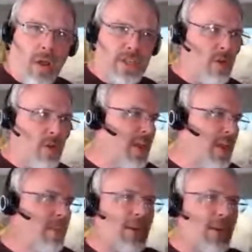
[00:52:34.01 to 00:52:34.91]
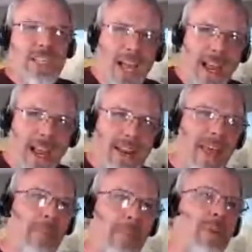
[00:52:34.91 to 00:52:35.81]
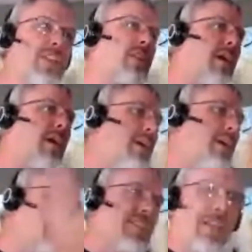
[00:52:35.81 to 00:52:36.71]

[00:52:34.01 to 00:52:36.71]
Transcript: So on the other side, that peninsula ends up,